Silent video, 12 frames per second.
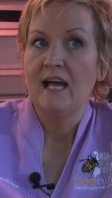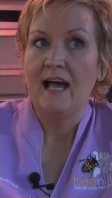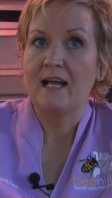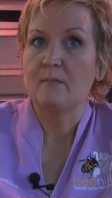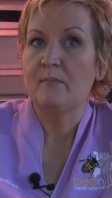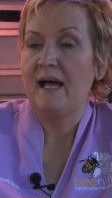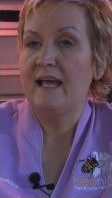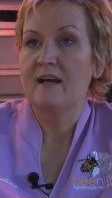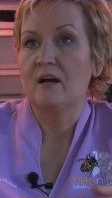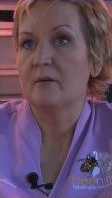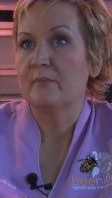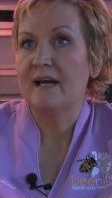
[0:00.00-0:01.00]
I can buy, I
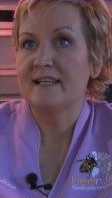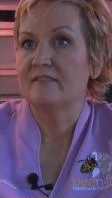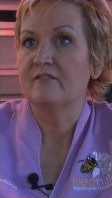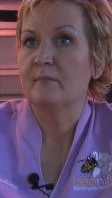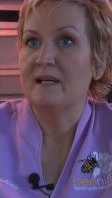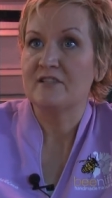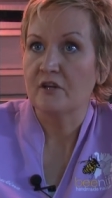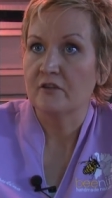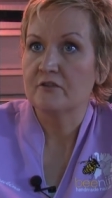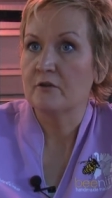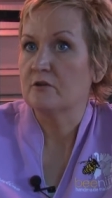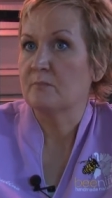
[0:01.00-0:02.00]
got a present for my
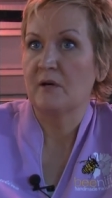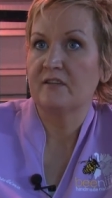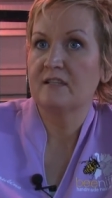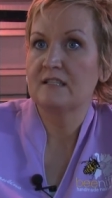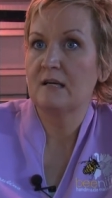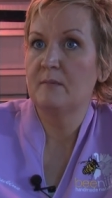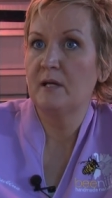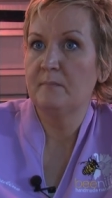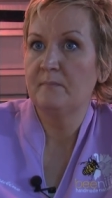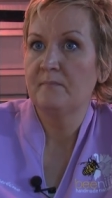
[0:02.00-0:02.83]
son whose birthday's coming up.